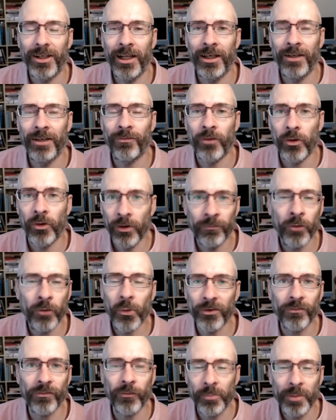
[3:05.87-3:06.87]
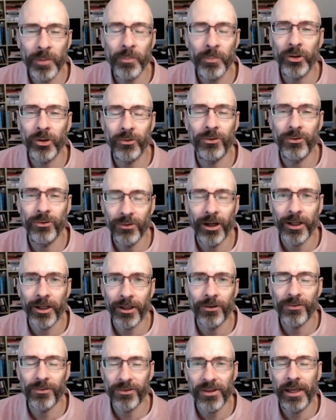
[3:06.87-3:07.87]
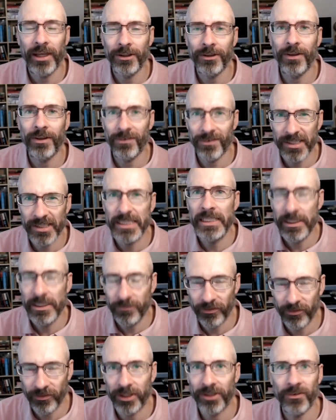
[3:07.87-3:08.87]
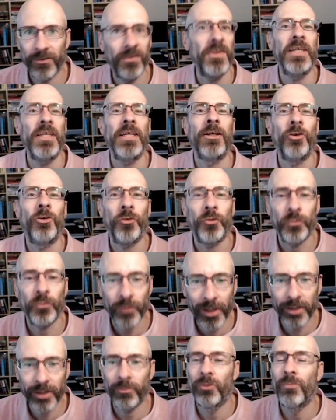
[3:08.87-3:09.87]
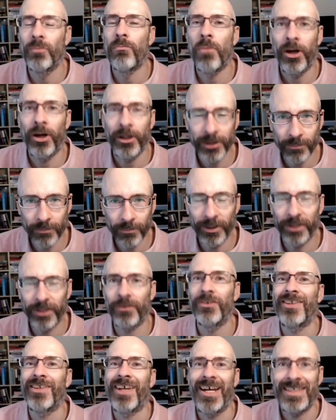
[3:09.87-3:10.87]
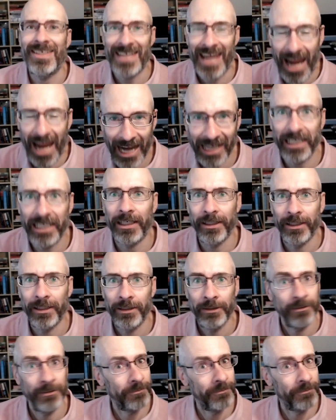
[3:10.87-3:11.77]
And of course, for people who do not understand the significance, the incredible, monumental, titanic,